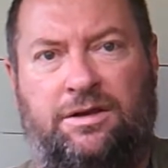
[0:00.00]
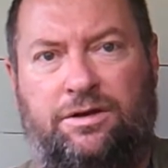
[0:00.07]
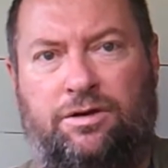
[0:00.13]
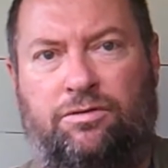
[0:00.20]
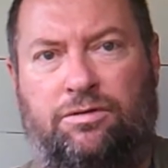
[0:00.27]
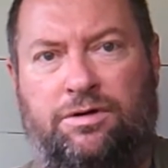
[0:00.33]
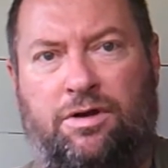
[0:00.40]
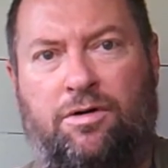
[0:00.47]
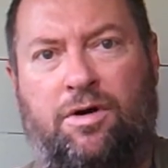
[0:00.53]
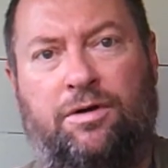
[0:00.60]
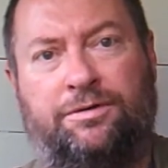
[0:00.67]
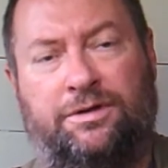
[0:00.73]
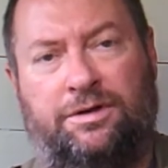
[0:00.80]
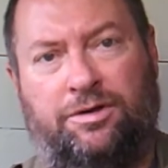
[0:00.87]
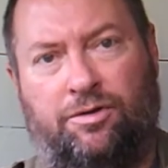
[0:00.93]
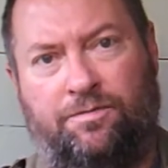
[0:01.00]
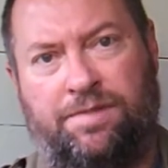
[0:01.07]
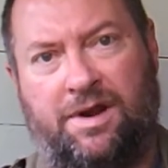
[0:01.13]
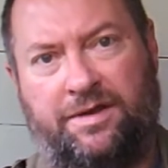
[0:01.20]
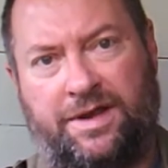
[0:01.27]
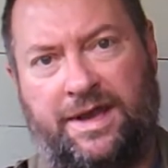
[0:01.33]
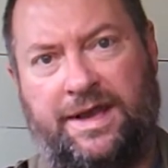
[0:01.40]
You'll go on, you'll
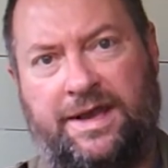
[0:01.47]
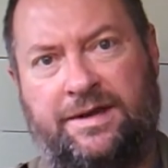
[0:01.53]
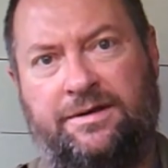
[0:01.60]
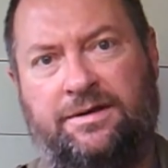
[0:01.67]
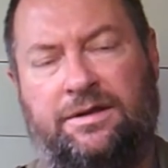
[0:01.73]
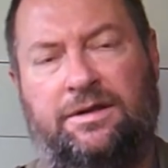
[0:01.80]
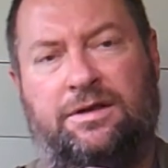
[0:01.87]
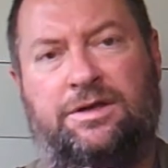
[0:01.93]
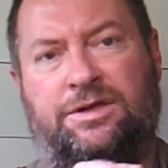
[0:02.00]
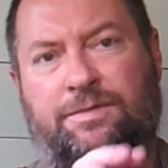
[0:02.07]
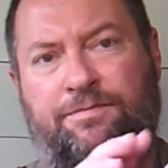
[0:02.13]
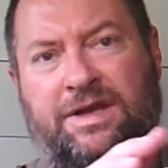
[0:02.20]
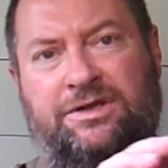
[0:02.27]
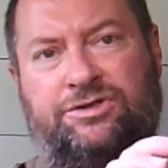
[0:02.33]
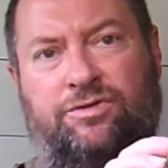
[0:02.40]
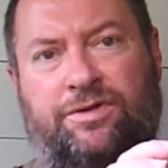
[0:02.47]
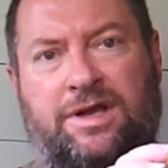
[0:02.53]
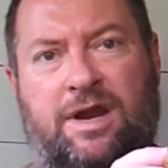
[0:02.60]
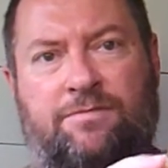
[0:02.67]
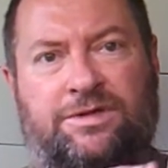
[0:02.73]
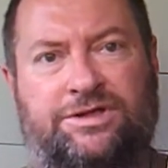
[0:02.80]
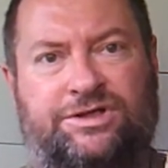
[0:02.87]
plug it in, make sure the
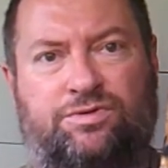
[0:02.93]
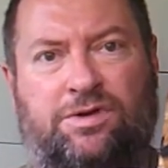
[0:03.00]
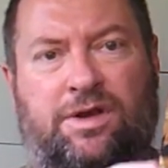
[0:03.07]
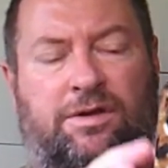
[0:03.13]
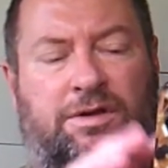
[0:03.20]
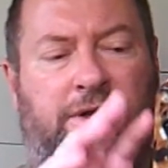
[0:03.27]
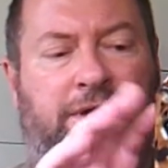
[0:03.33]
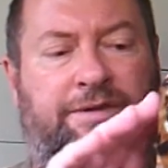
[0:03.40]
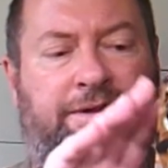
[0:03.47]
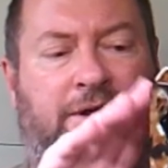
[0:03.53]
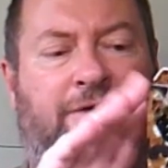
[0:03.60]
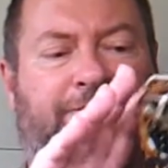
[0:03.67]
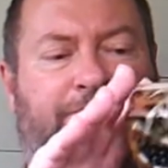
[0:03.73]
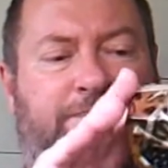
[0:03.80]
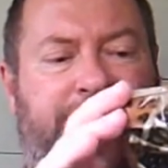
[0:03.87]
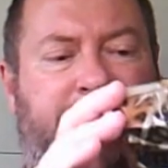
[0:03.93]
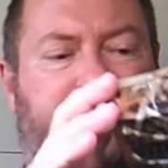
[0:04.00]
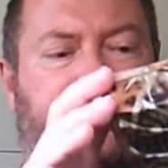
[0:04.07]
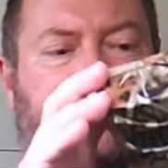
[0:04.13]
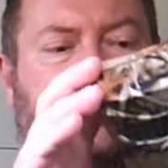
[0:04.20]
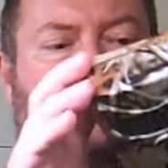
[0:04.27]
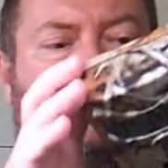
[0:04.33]
camera's in the off
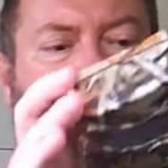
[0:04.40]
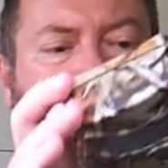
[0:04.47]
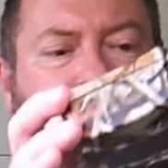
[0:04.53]
position,